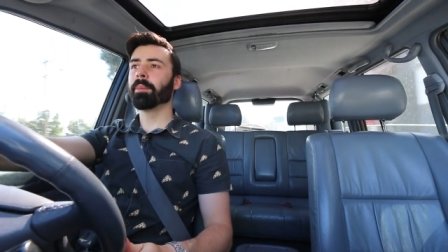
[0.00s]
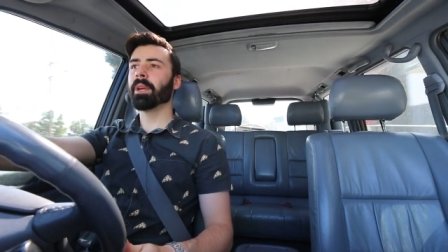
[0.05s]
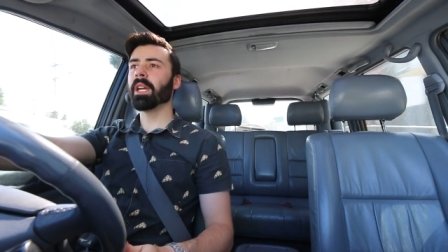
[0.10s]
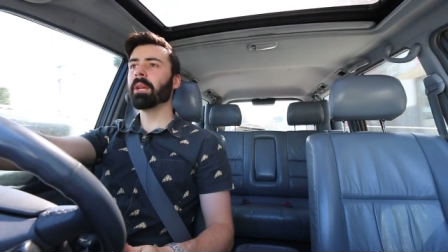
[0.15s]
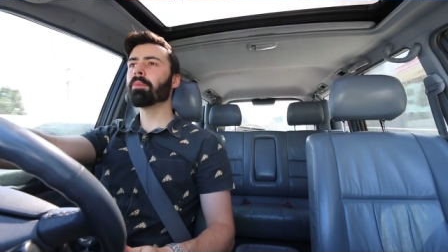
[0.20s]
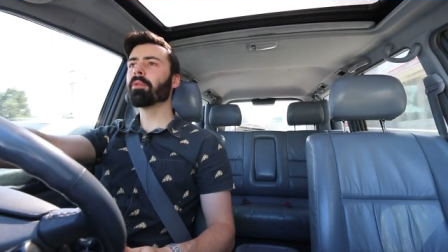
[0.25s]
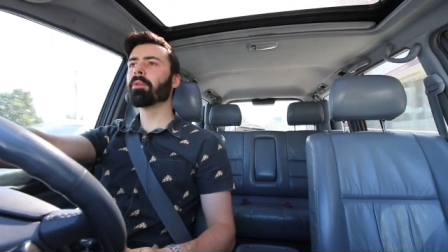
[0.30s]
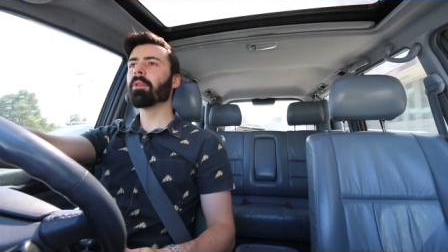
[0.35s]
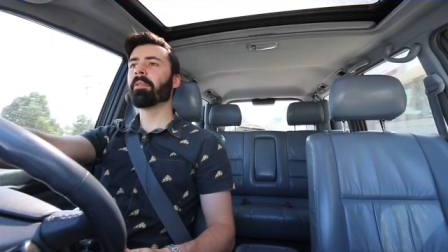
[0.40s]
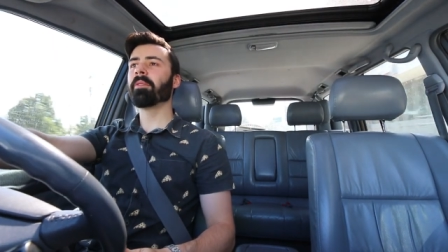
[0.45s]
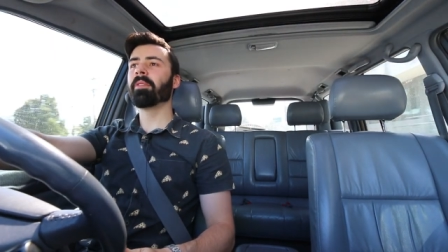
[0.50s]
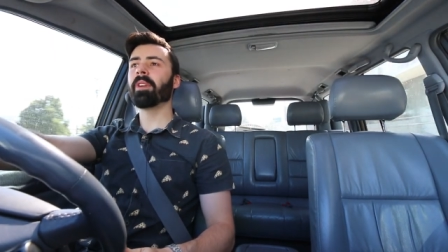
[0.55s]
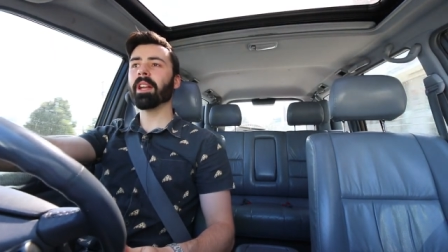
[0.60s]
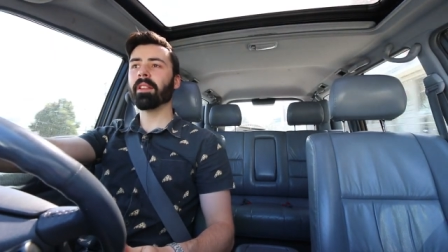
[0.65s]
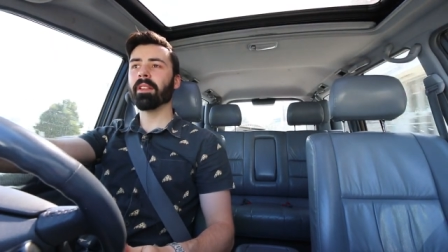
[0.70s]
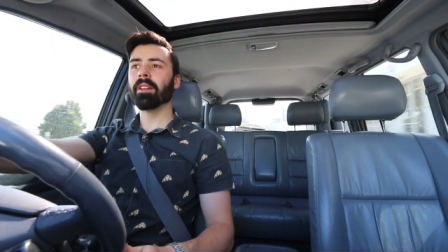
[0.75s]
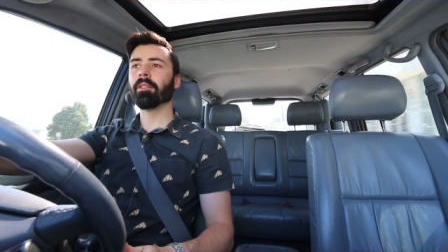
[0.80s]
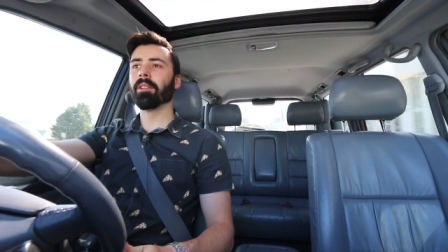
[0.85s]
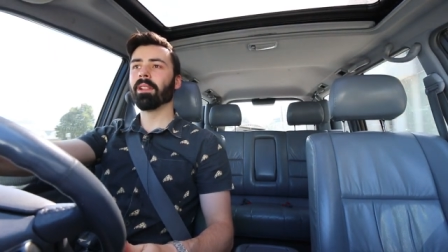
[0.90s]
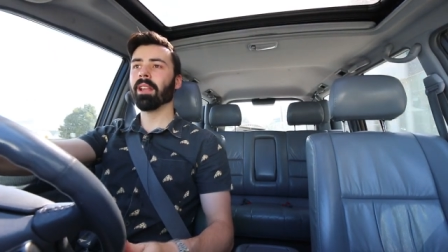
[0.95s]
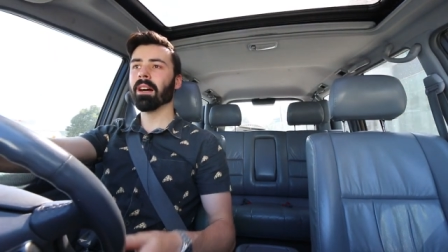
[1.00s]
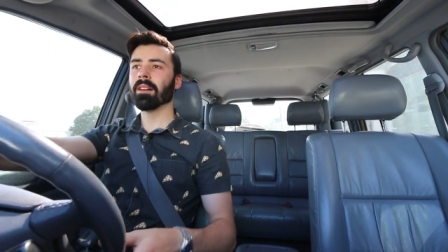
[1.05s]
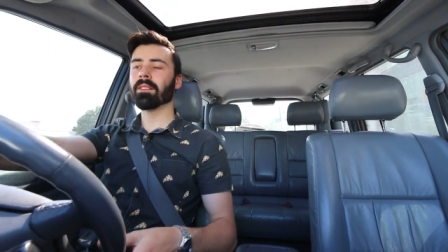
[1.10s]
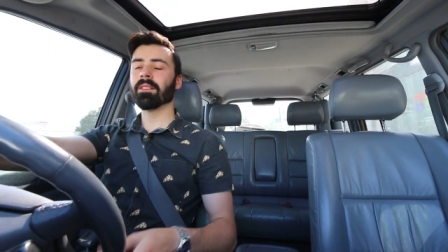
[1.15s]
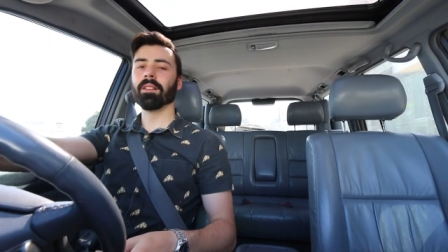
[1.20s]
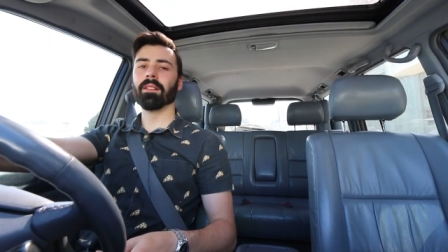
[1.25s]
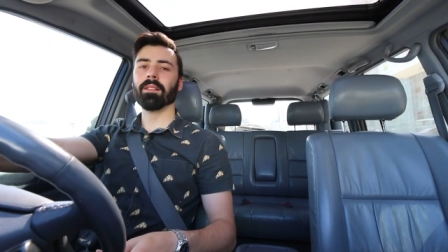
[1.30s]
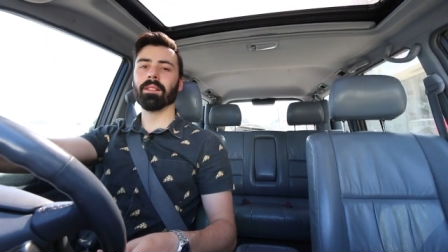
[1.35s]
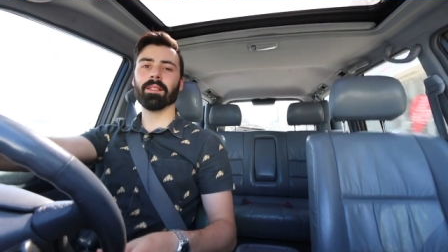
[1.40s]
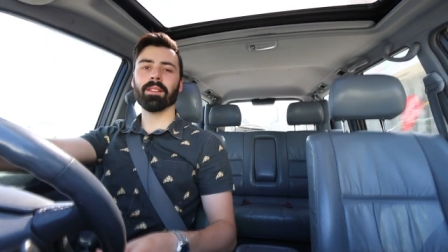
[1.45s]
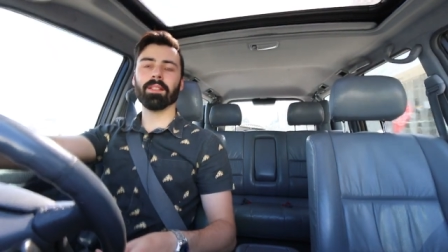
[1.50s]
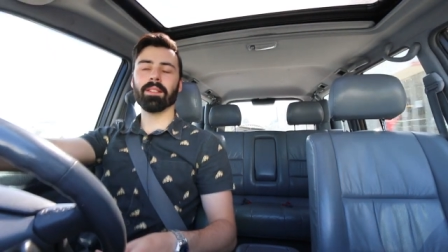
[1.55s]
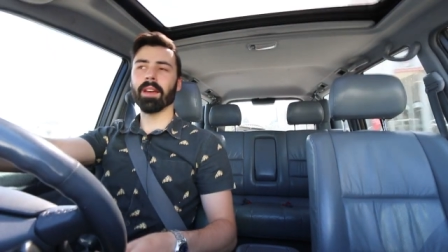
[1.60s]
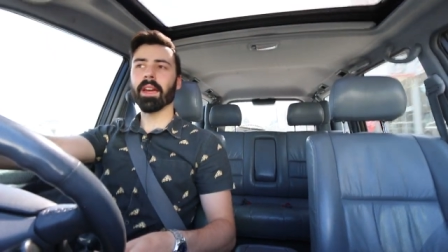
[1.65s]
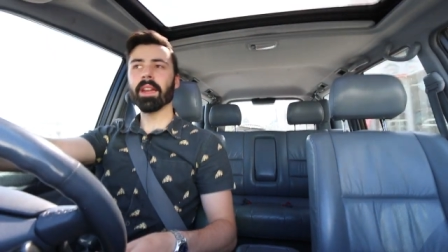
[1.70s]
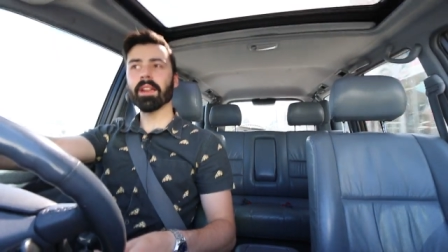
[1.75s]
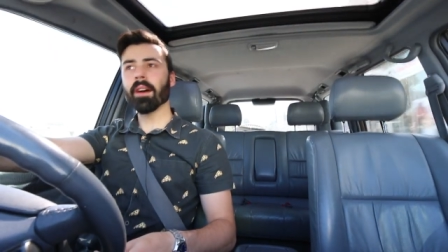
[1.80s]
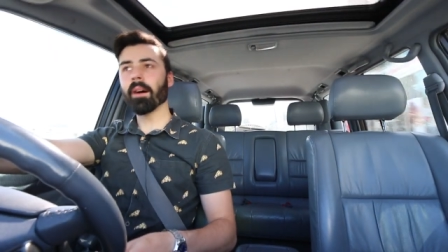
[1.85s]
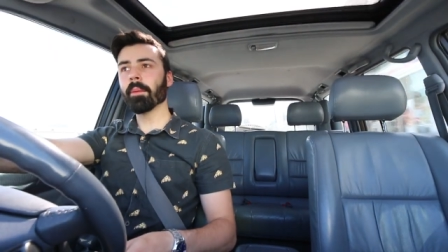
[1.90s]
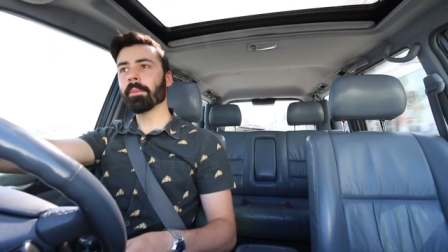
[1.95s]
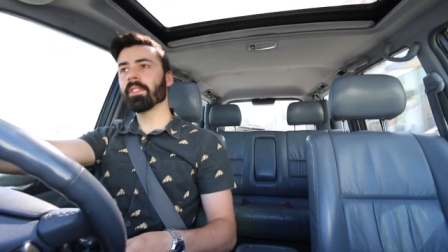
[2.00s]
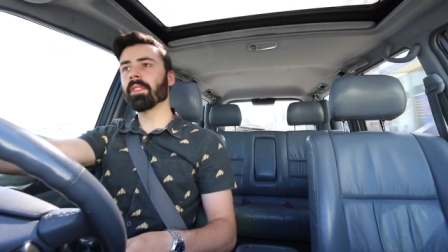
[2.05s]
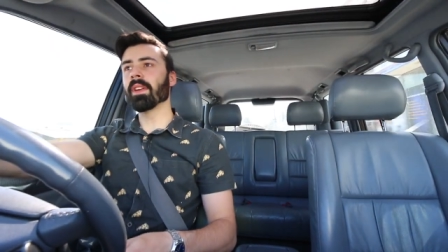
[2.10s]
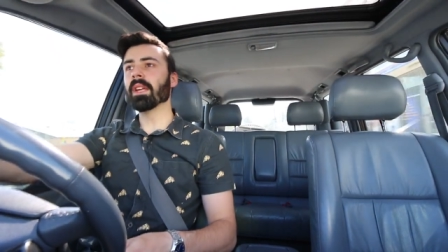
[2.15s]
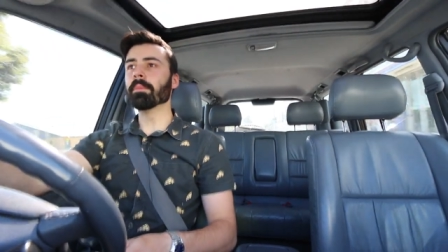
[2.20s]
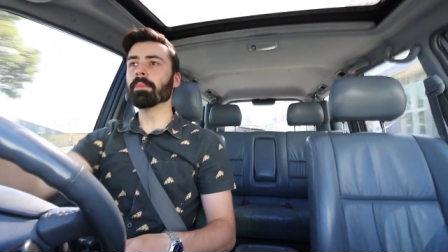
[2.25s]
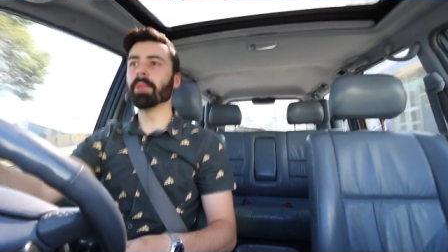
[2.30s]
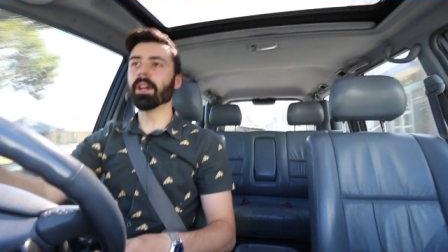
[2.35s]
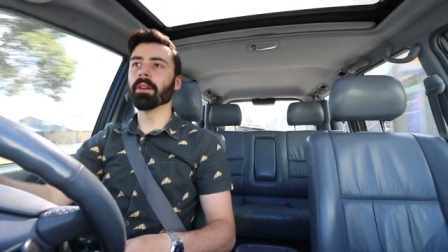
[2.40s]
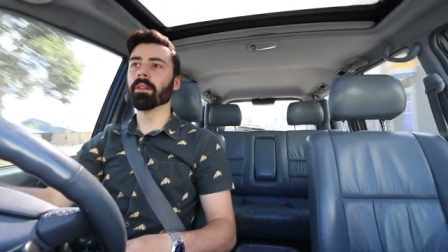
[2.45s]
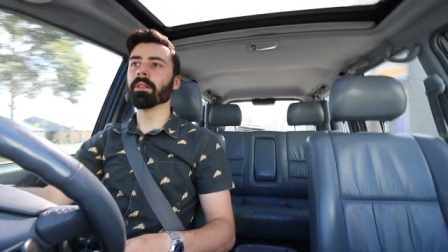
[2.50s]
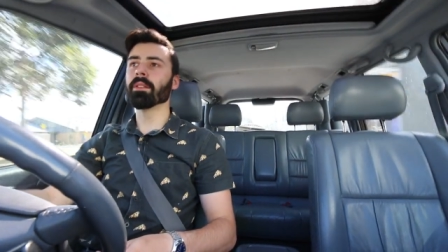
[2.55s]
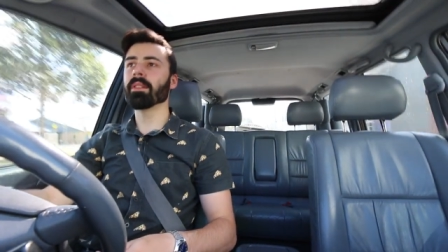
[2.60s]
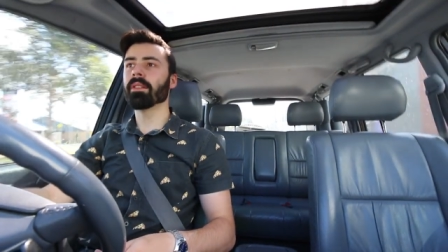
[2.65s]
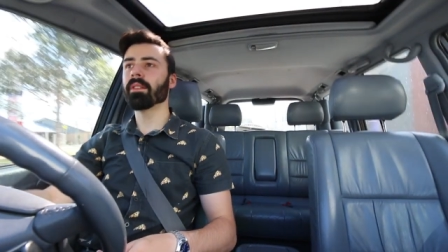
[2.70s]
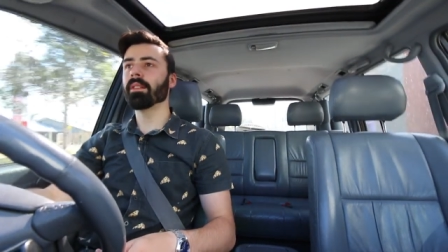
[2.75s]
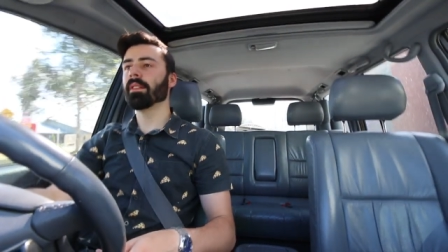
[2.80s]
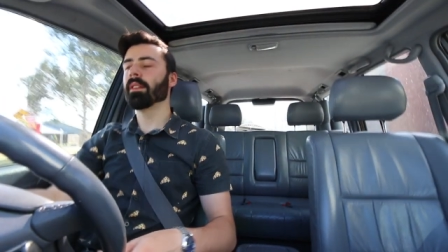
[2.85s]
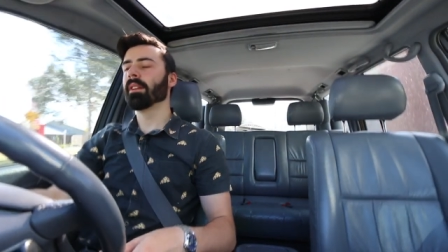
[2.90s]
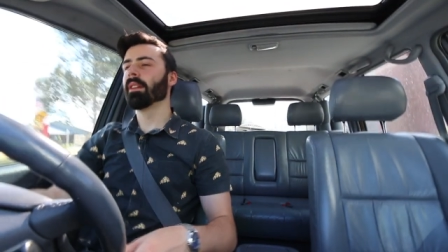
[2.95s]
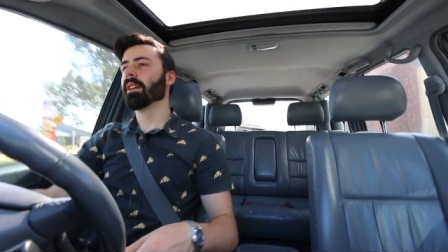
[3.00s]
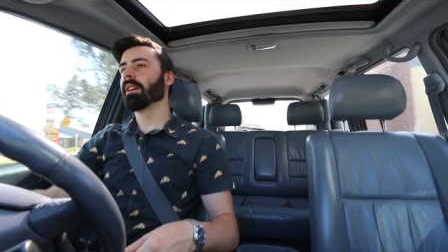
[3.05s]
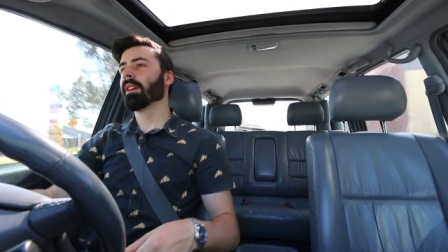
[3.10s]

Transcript: people were fairly reluctant to take up seatbelts.